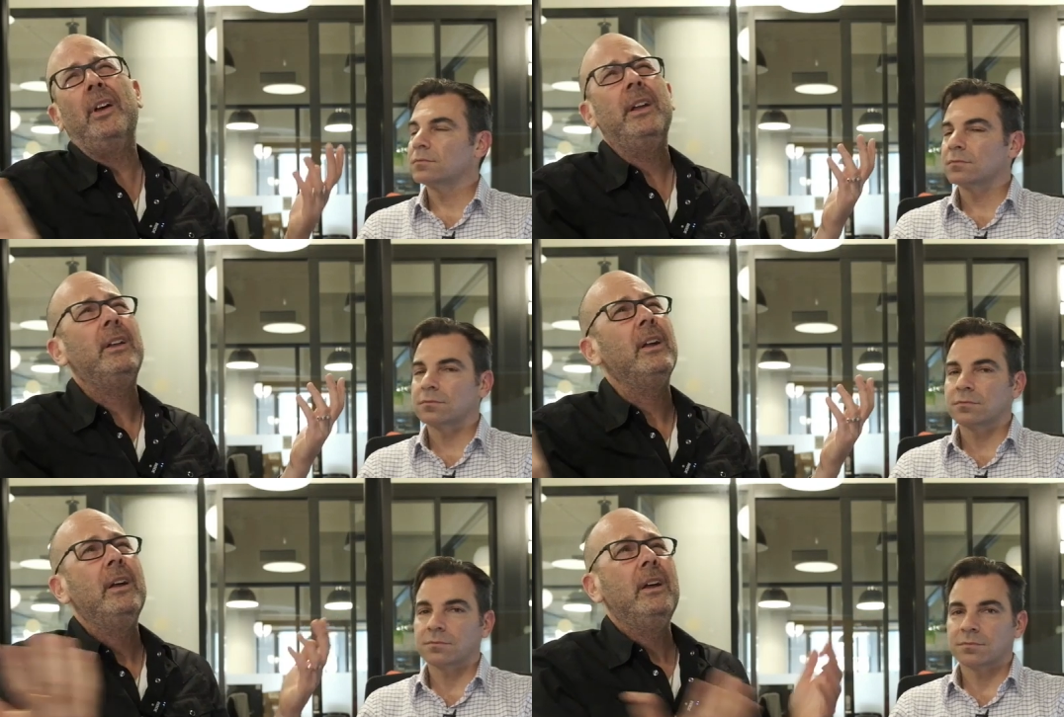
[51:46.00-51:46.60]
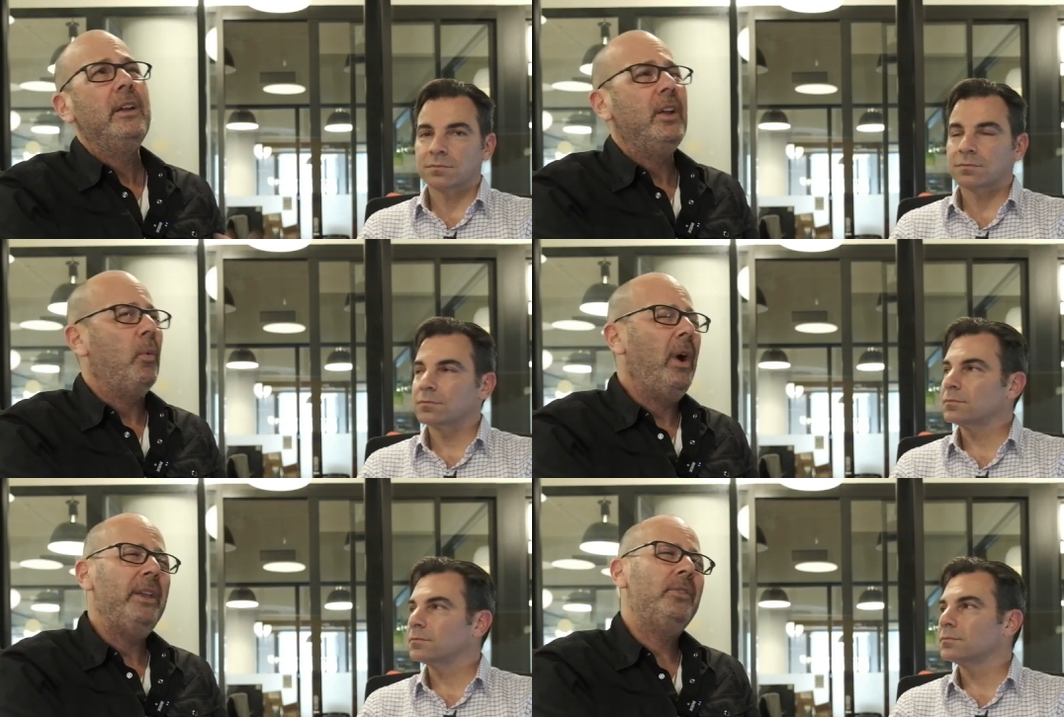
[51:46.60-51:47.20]
Speaker 1: like, you know,
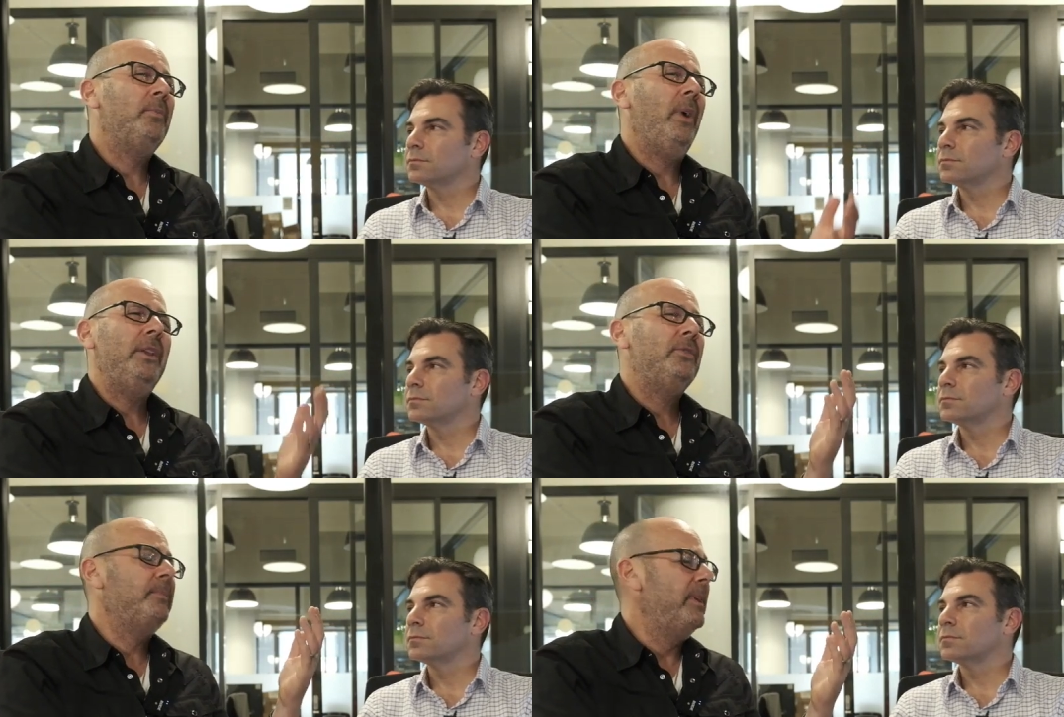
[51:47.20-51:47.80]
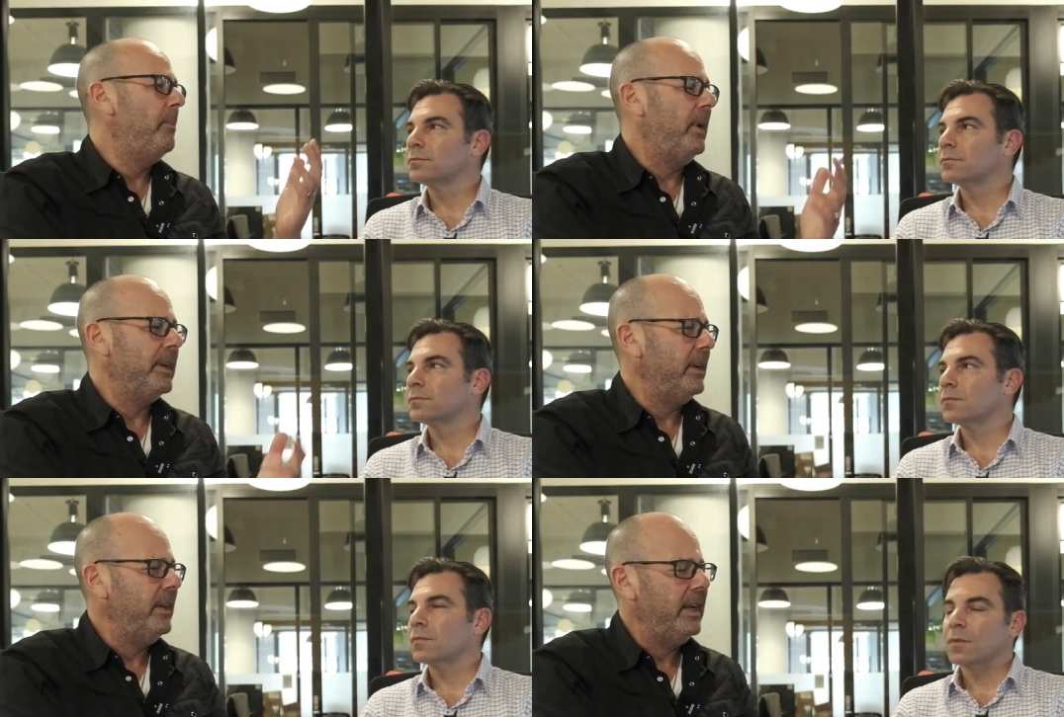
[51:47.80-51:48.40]
why did you, why did you spend the money
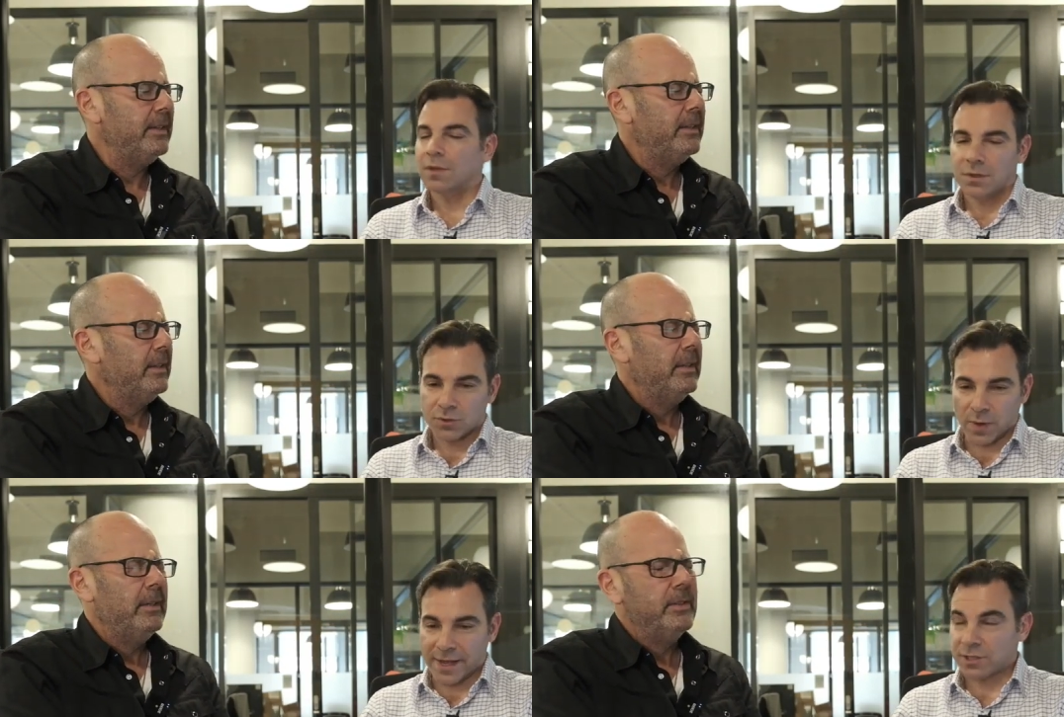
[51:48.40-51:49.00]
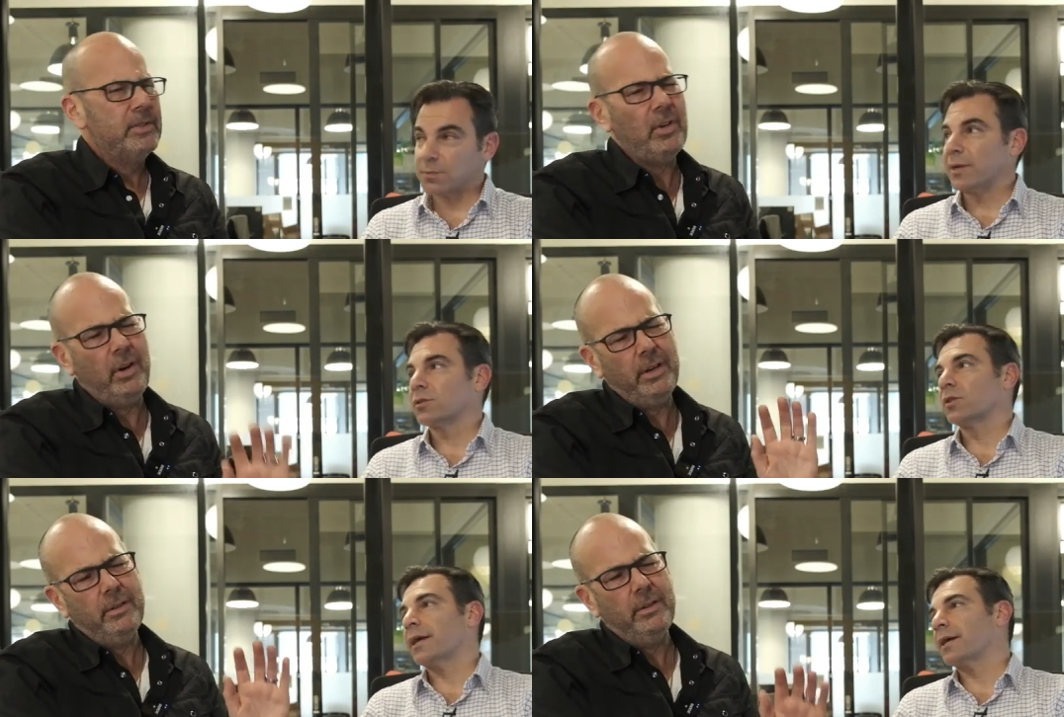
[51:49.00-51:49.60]
on that? So ask Sorry. about
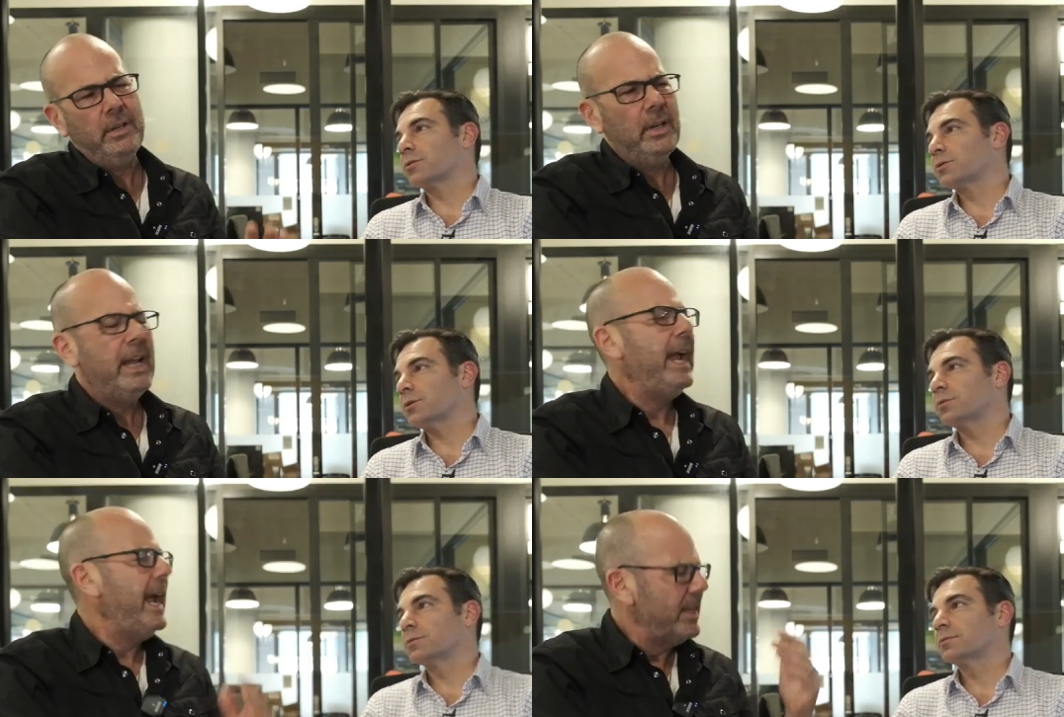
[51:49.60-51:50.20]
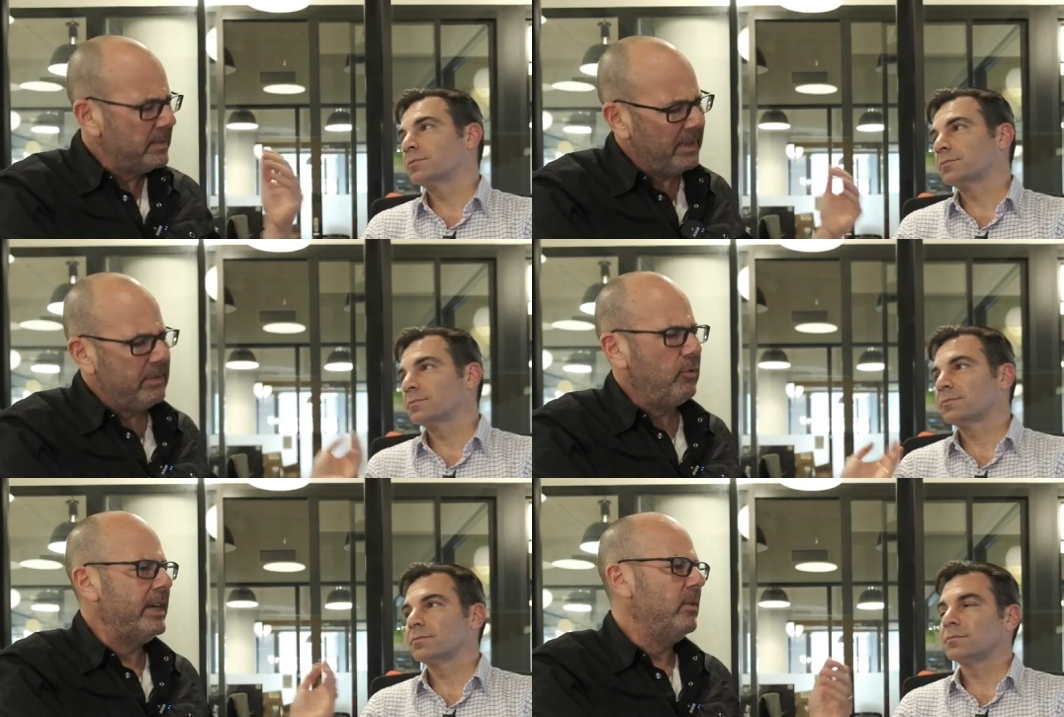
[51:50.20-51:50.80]
the layout too. Ask about
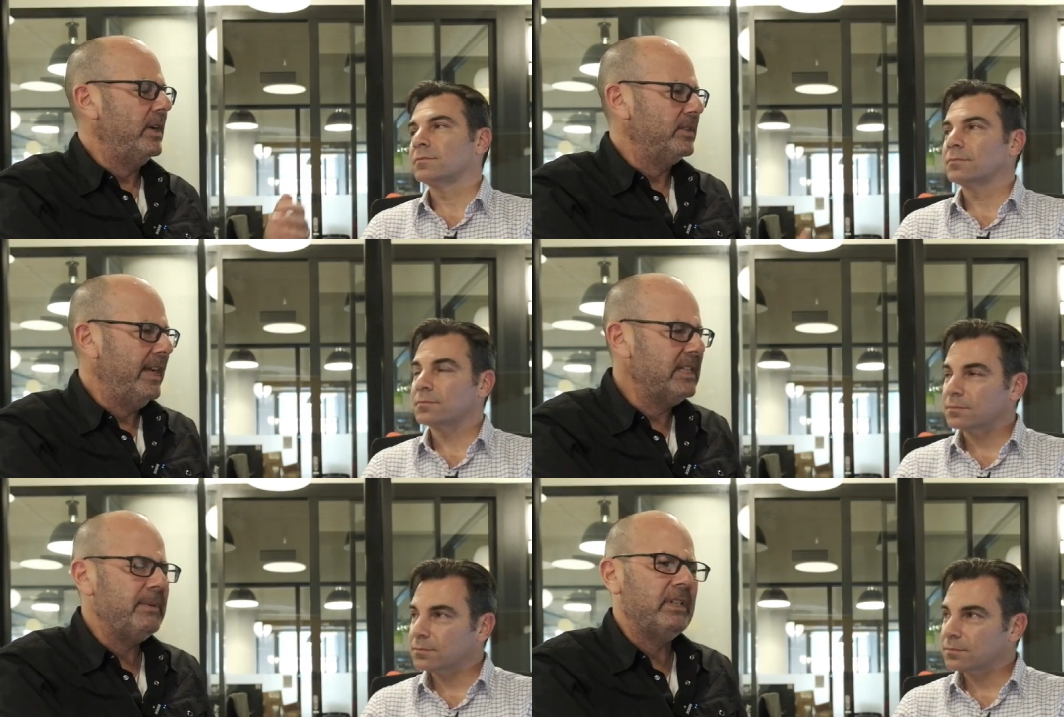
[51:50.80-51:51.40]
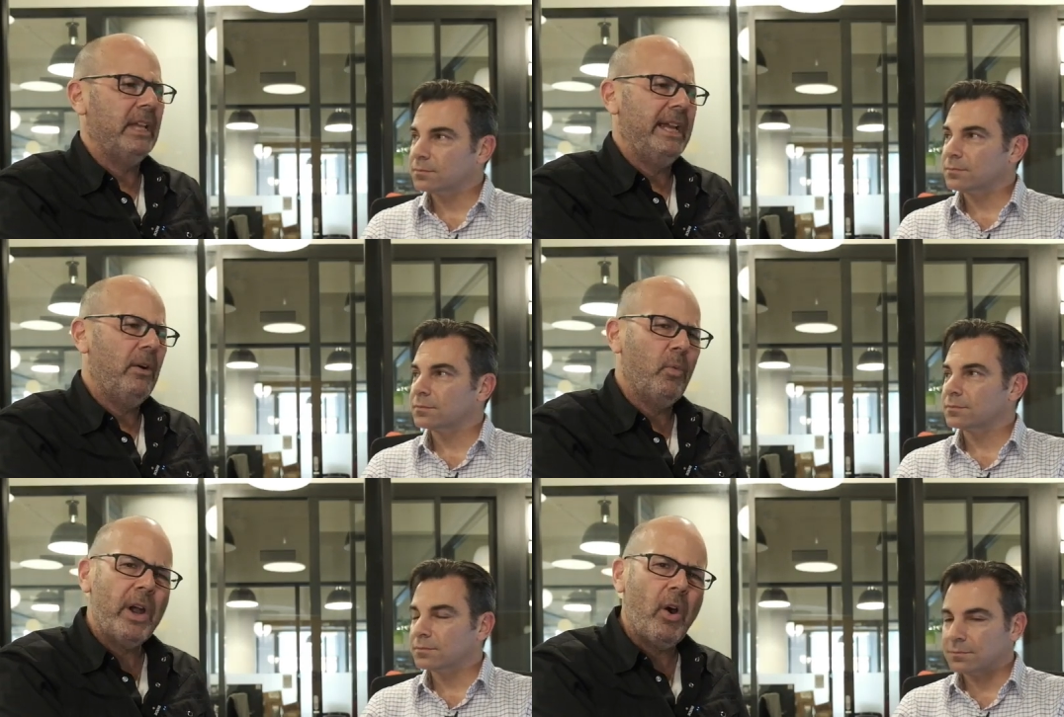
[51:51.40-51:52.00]
the great question. Ask about the
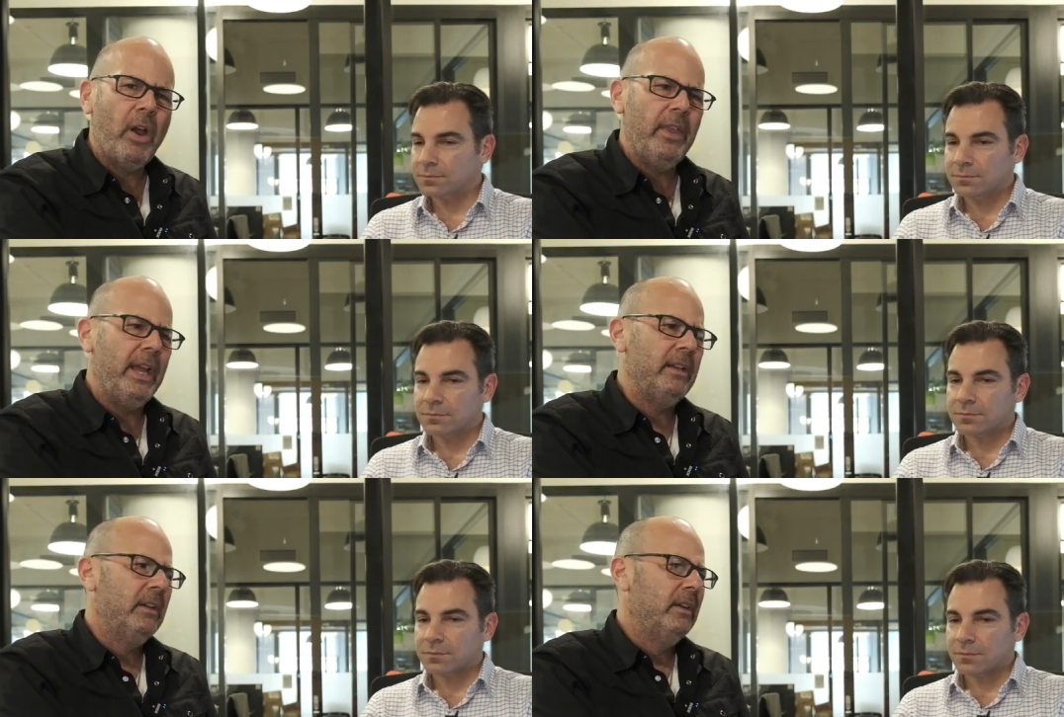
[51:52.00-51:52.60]
layout. Where are they?